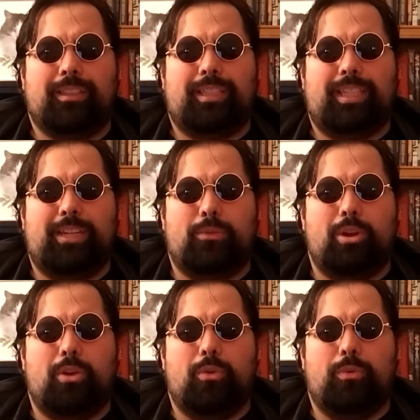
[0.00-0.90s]

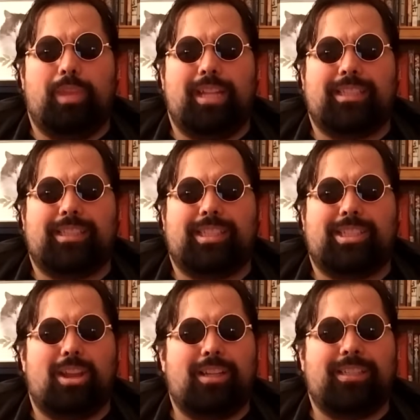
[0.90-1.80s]
hero that
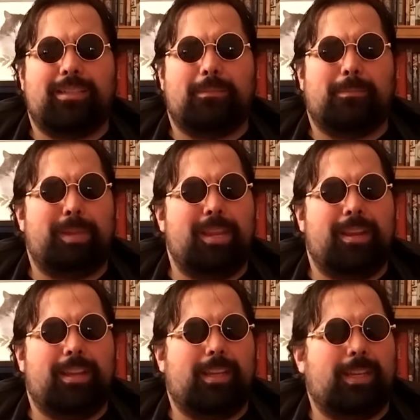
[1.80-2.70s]
sucks at
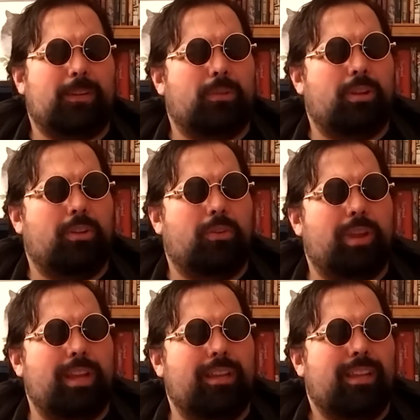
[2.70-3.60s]
being a hero
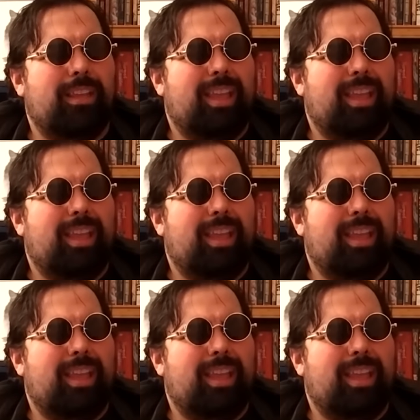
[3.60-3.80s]
and